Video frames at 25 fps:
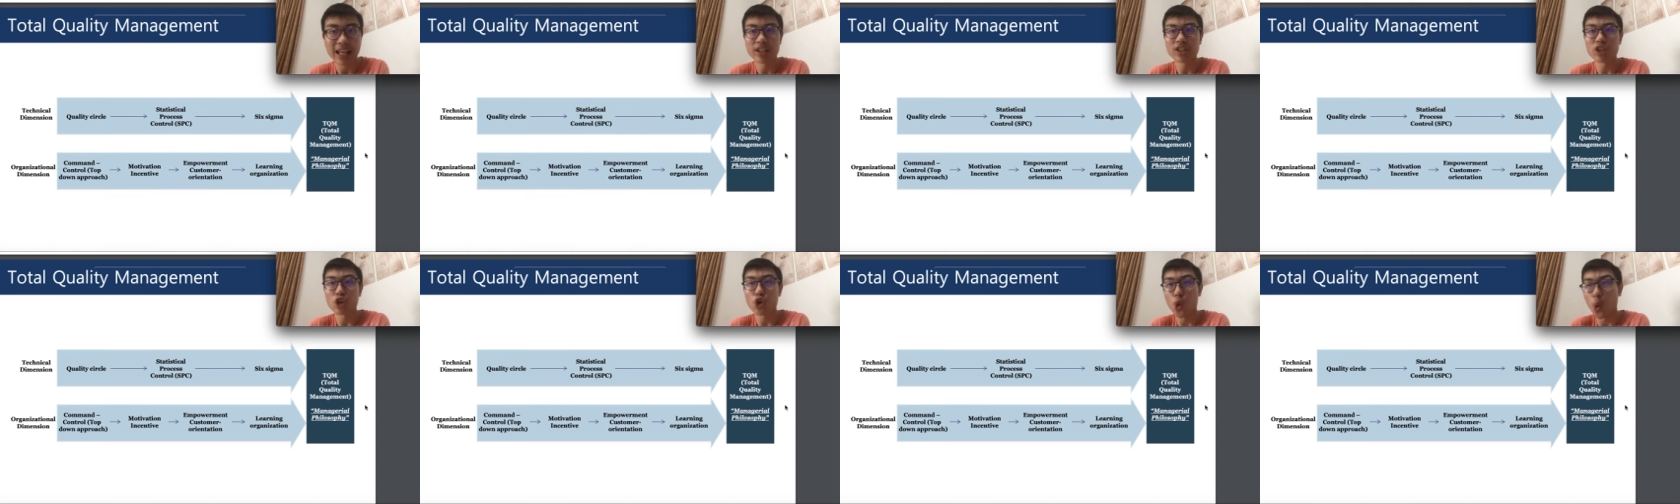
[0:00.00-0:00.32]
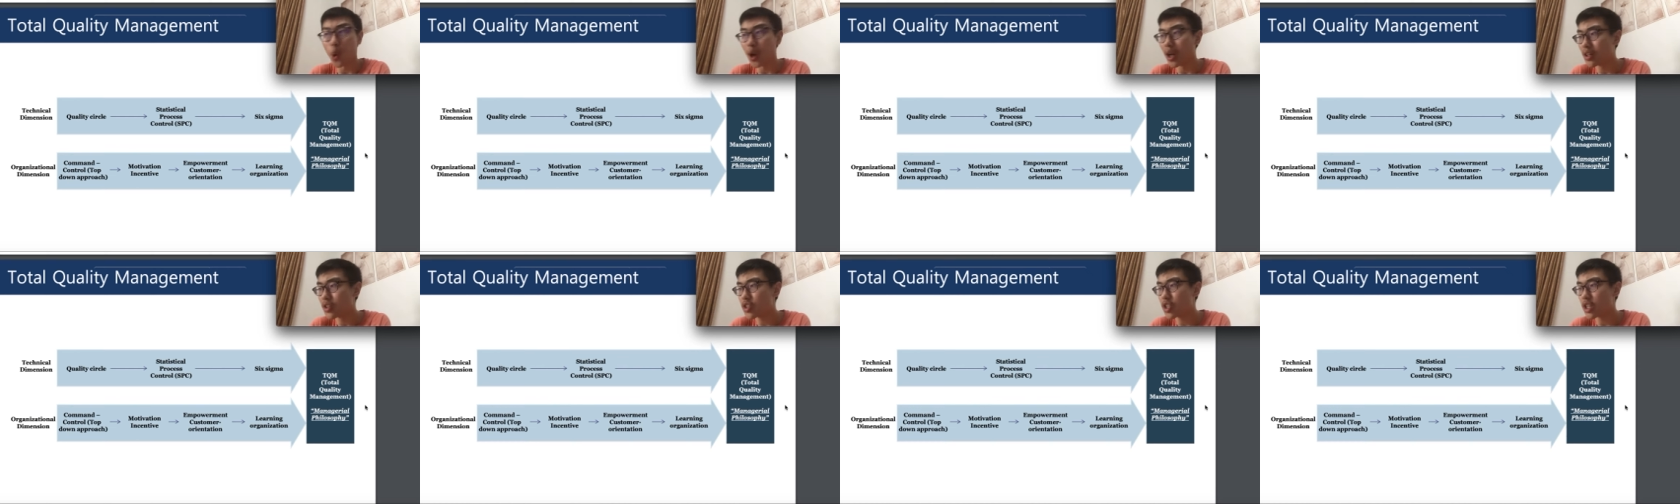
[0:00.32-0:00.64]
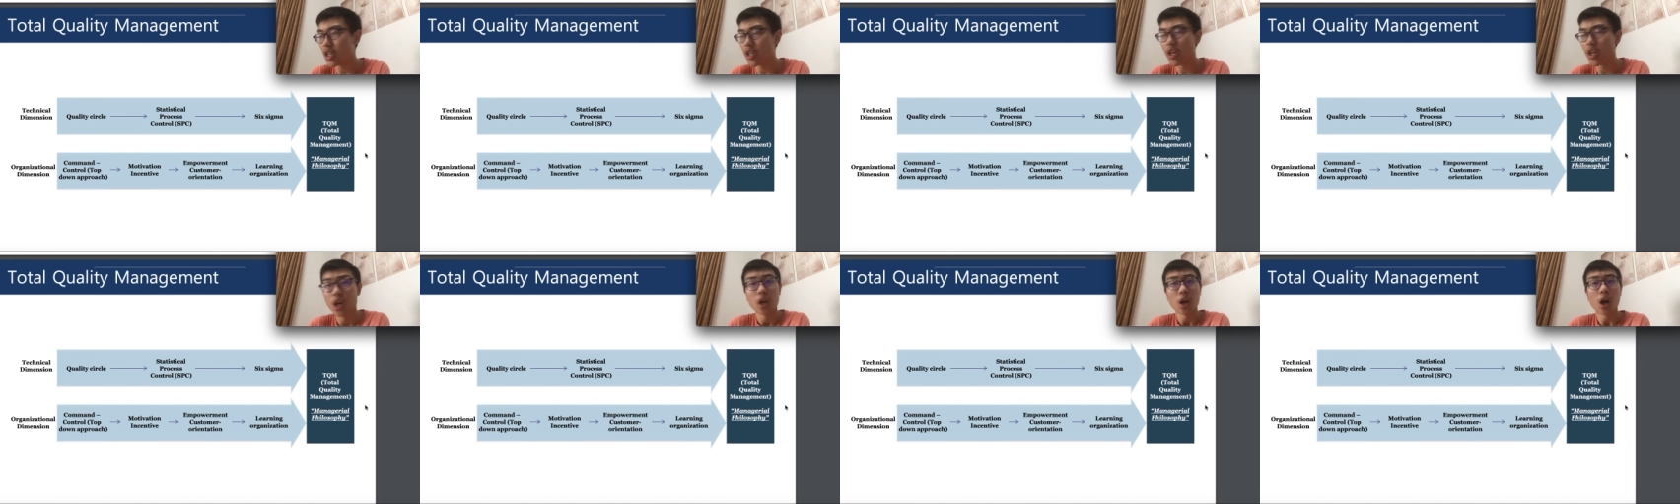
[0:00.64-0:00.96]
the
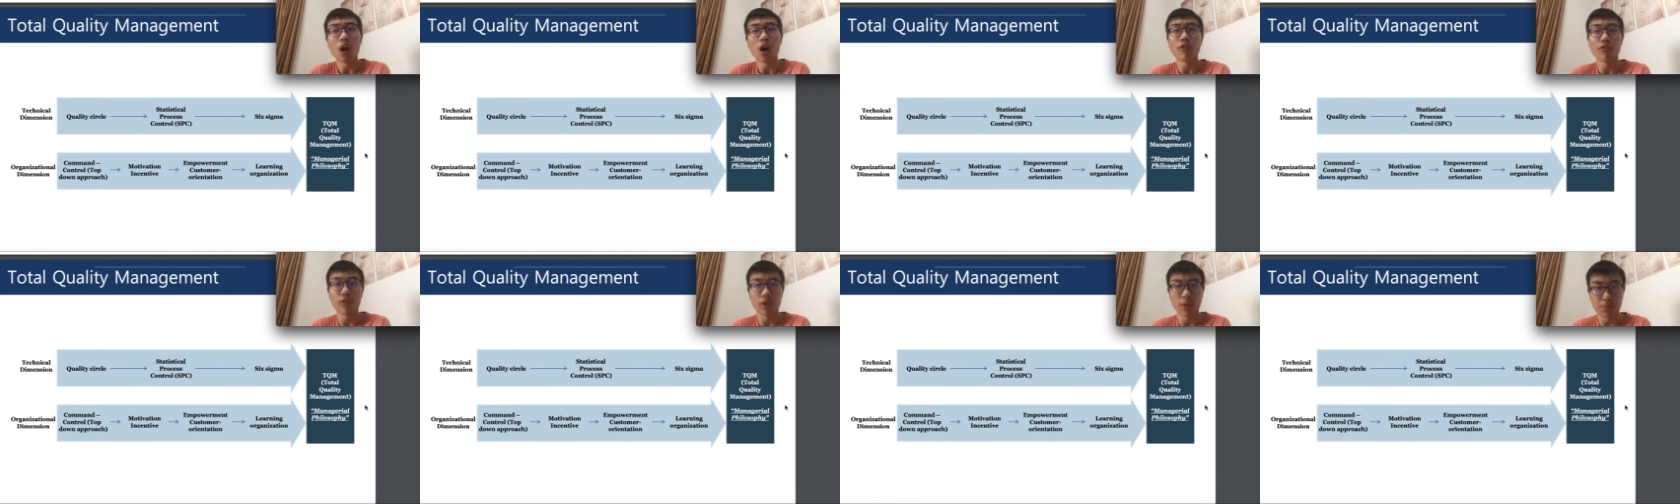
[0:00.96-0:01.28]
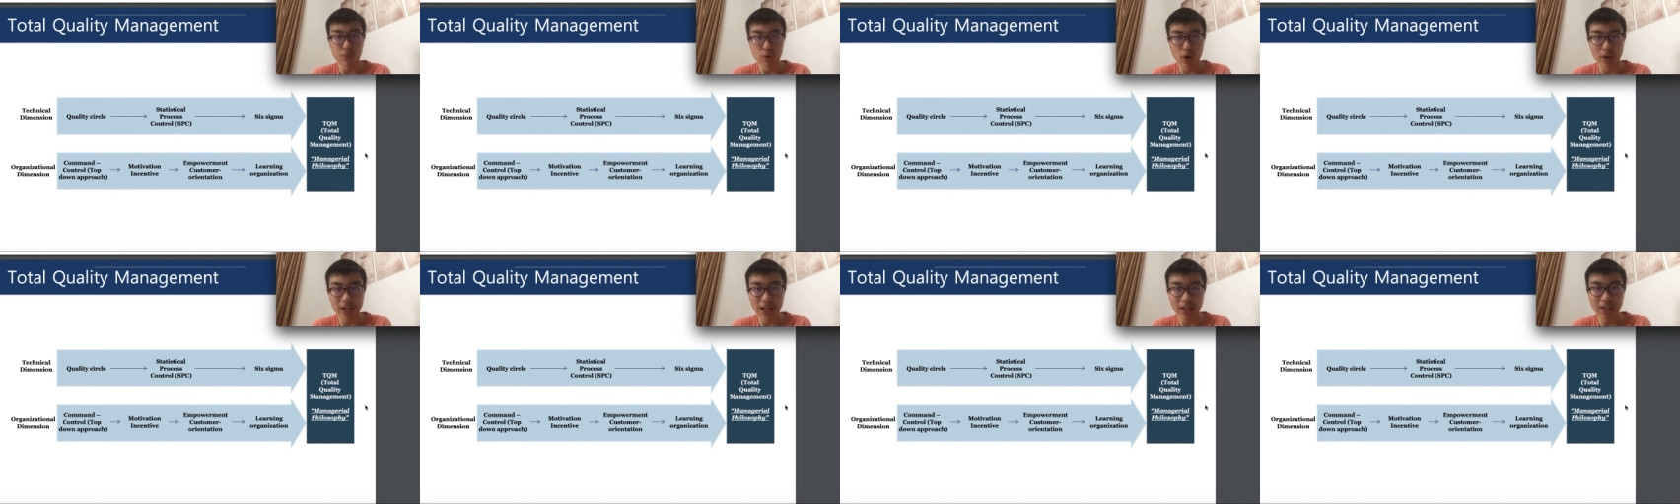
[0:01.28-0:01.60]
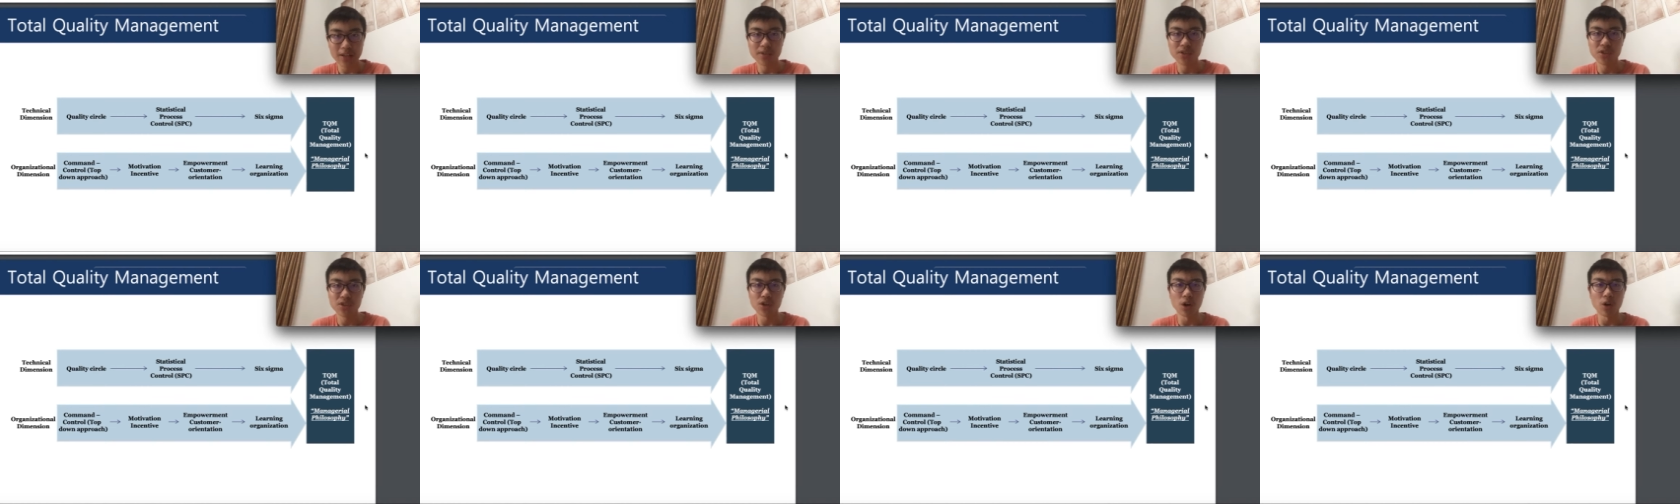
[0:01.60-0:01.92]
quality of the product.
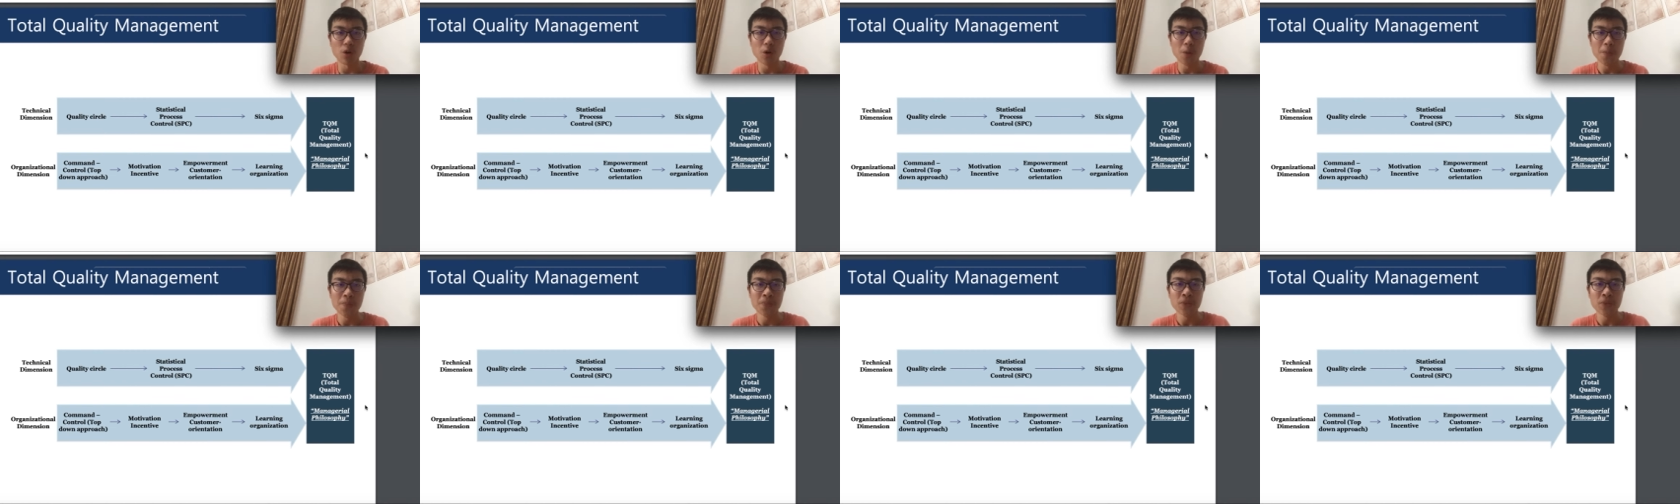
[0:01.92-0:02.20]
So